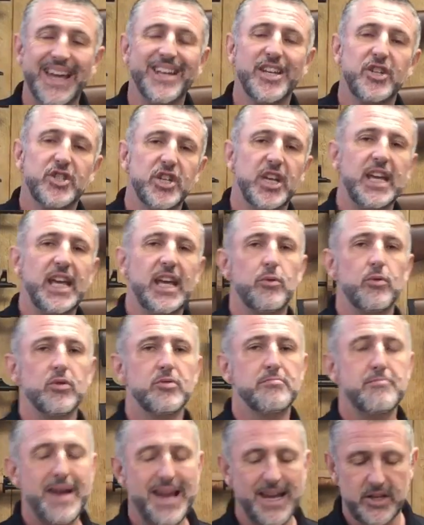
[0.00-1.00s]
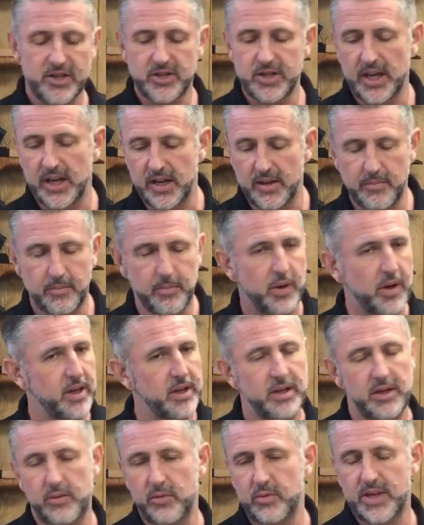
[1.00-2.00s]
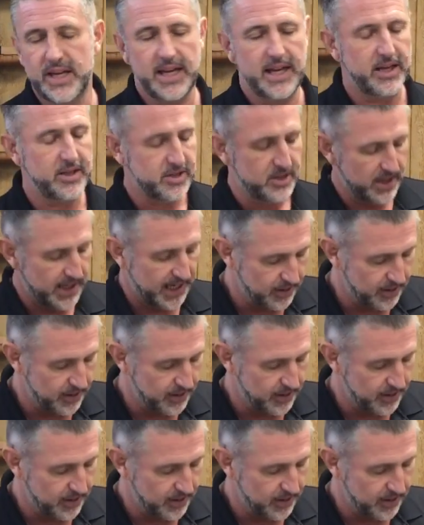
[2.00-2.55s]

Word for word: energy equals mass uh, by who cares.